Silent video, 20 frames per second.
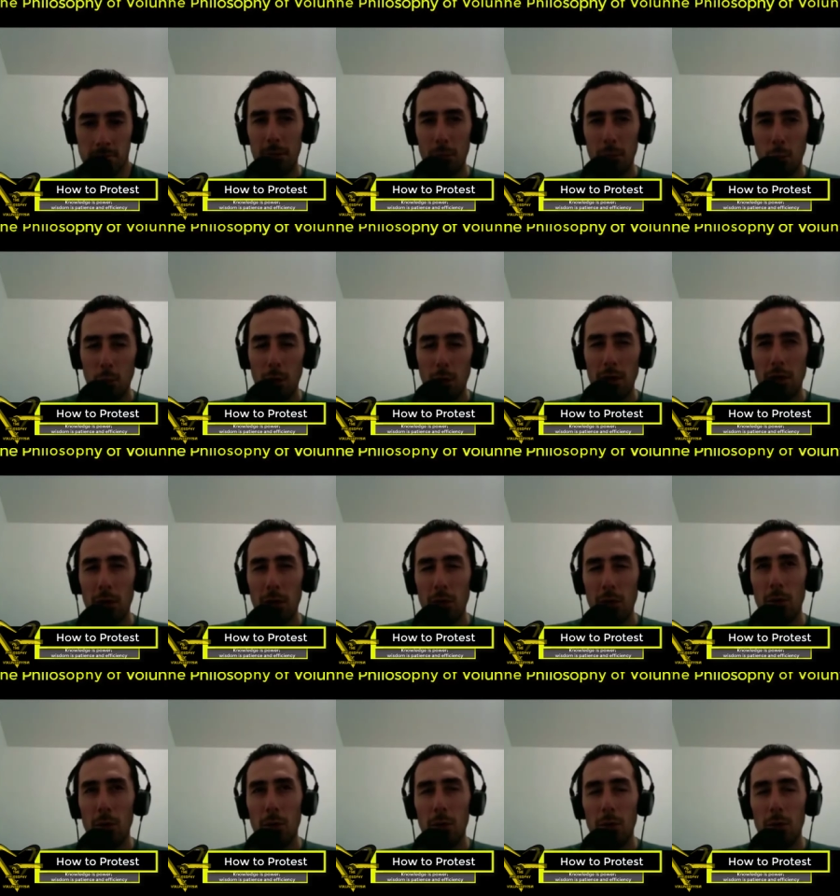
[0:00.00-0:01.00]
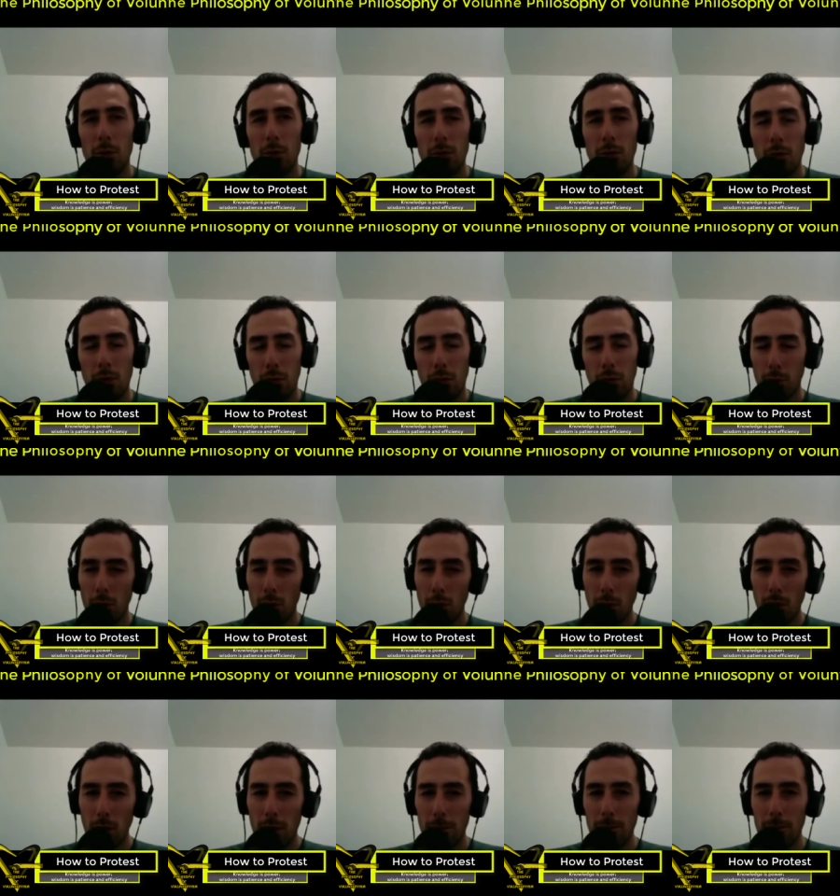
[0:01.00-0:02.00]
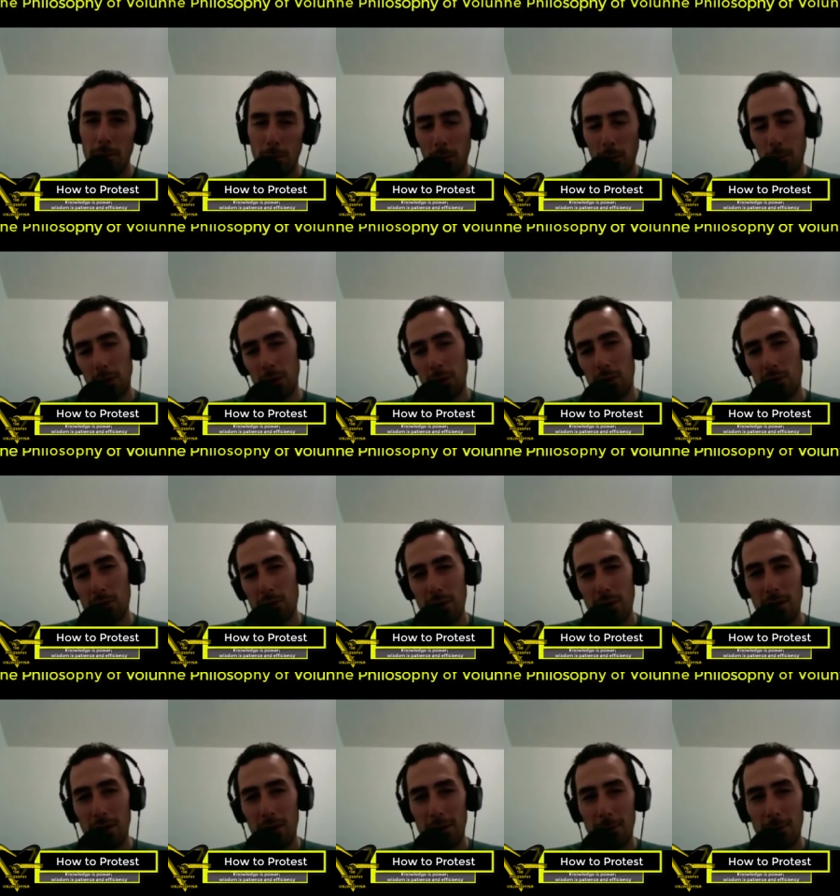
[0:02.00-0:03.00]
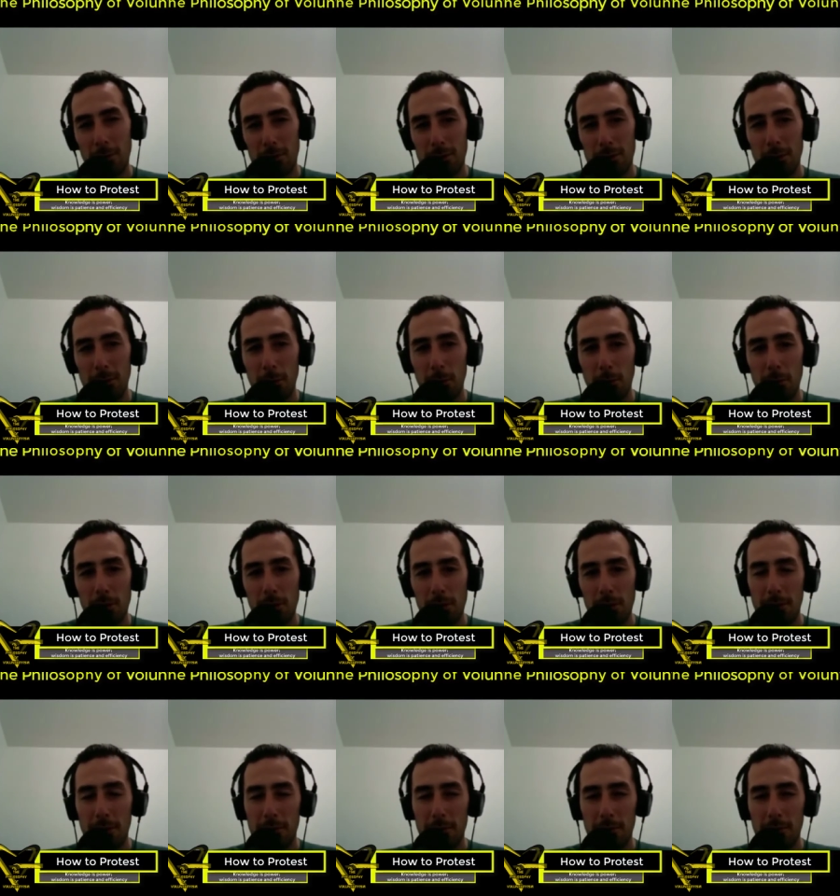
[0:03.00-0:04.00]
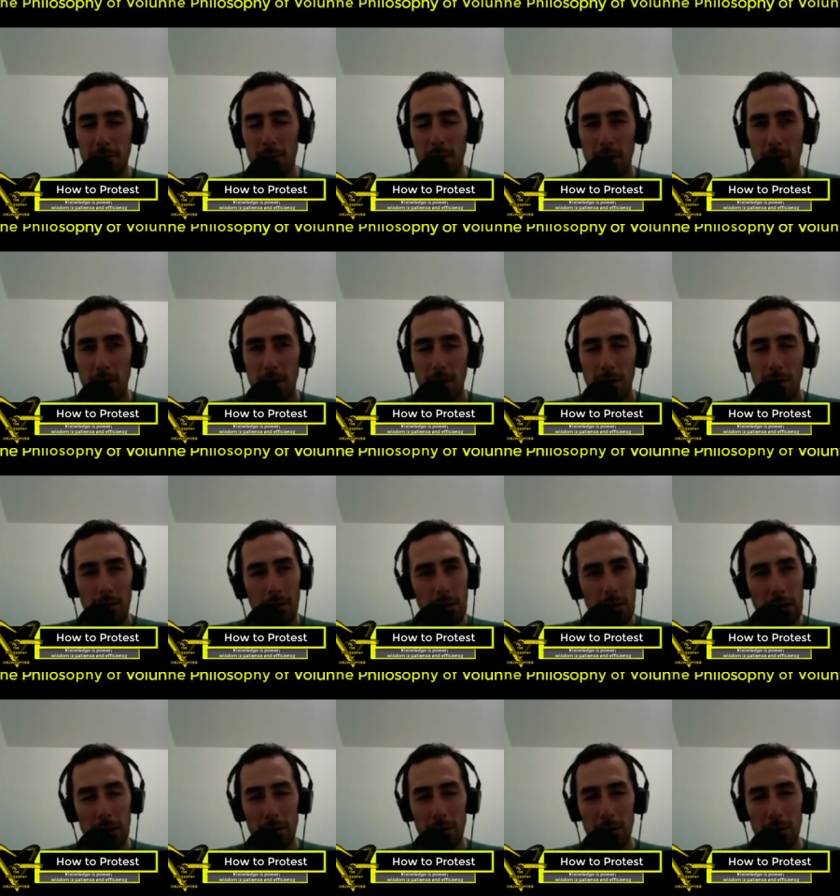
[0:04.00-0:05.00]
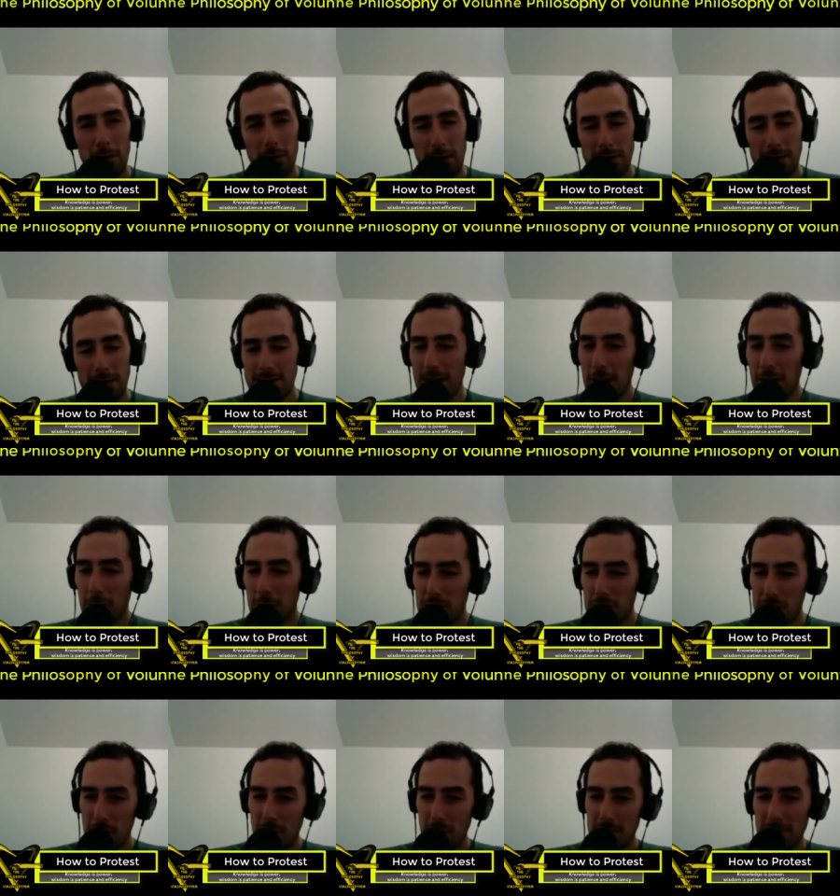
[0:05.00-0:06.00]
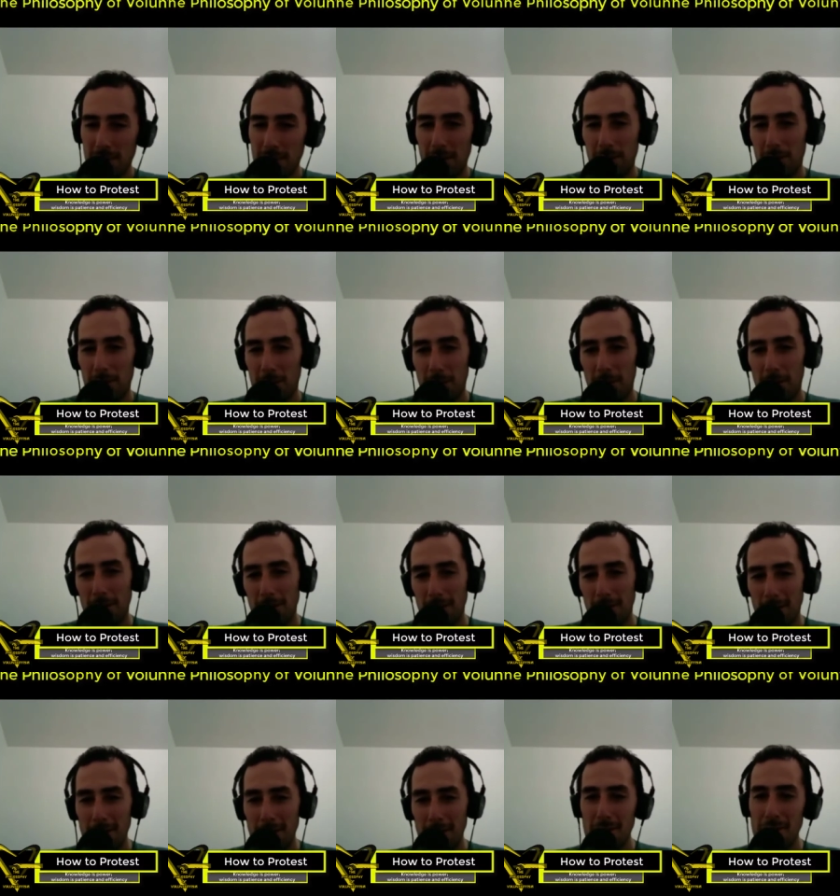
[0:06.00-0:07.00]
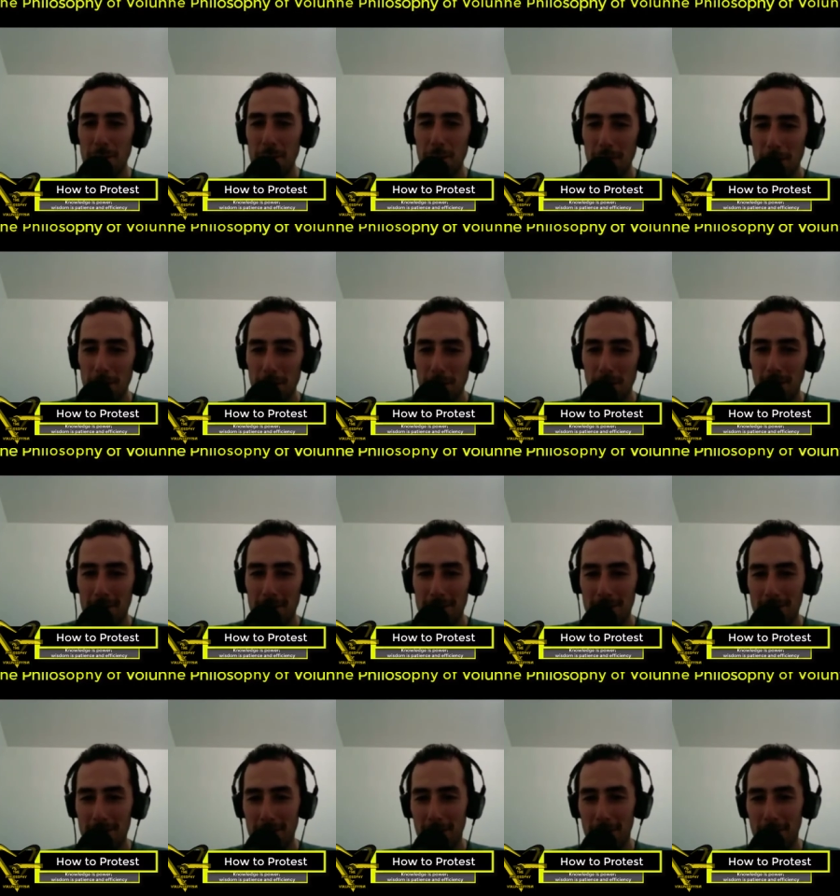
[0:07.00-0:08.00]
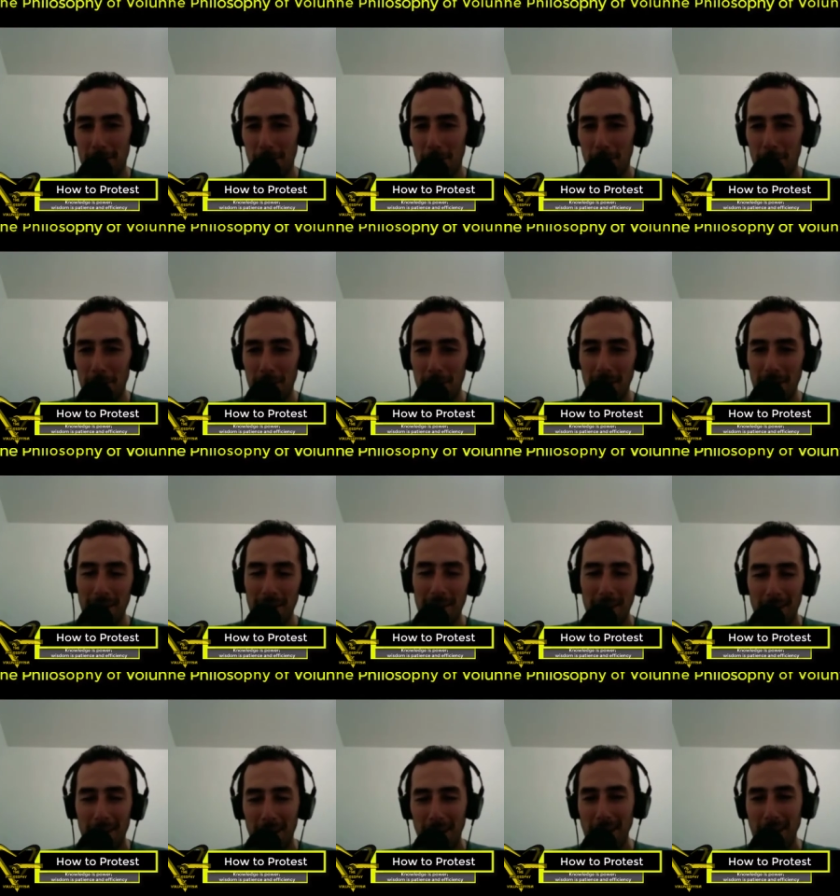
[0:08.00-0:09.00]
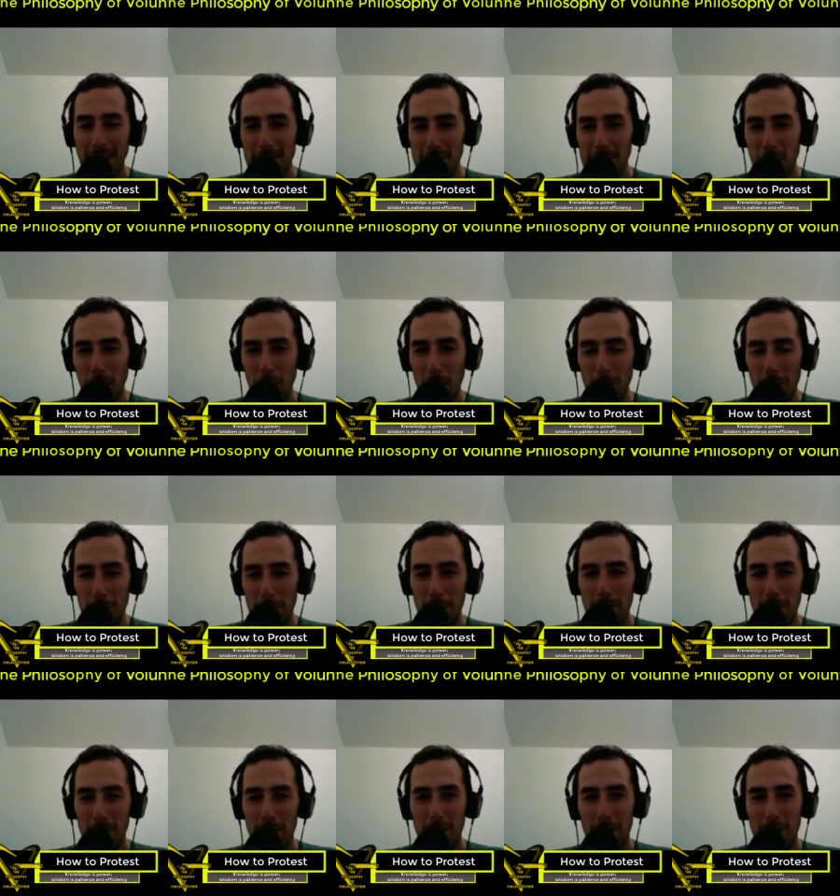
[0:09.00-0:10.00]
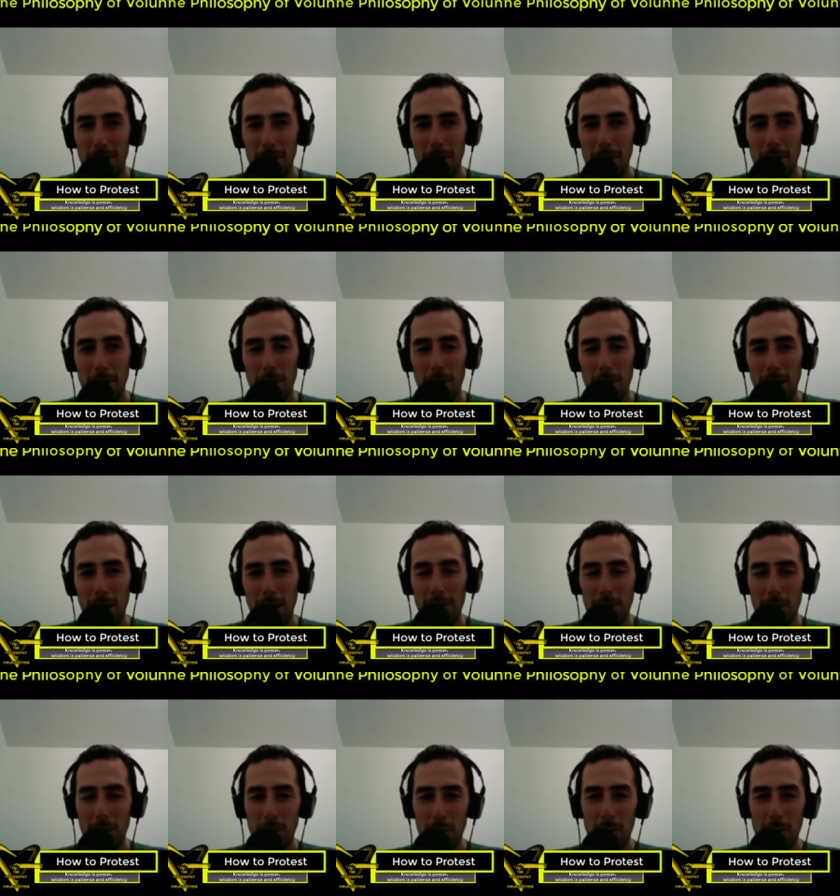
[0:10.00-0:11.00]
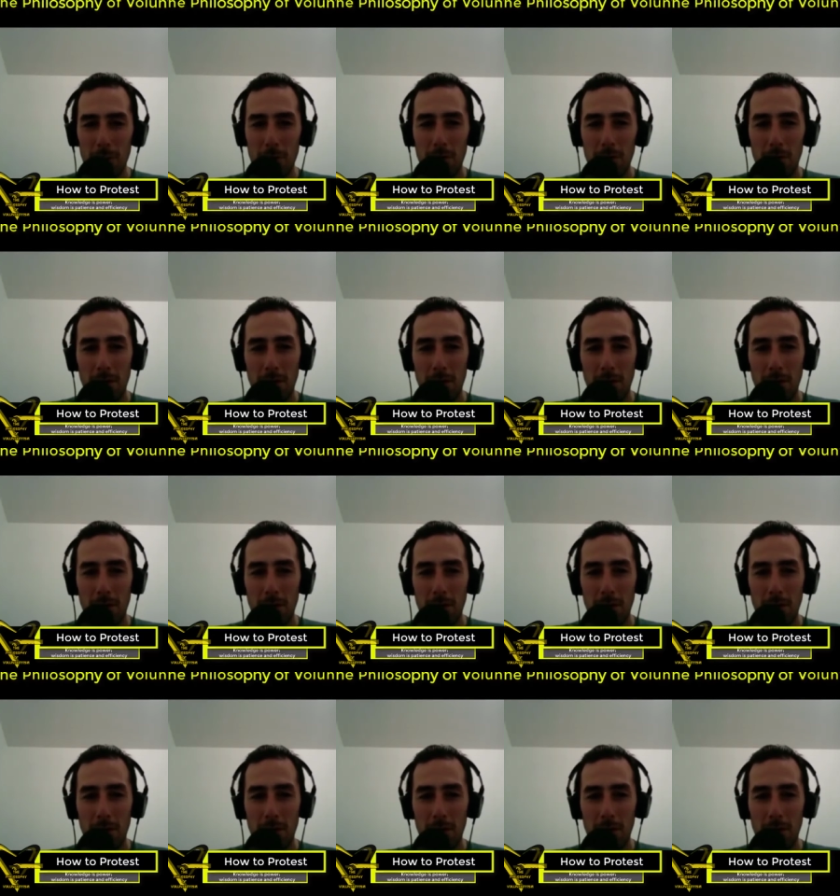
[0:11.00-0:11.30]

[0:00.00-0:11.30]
When you grow up, well, when you're a child, most people believe, that Santa Claus brings the gifts, right? That the Easter Bunny brings the money. And then as you grow up, you don't have to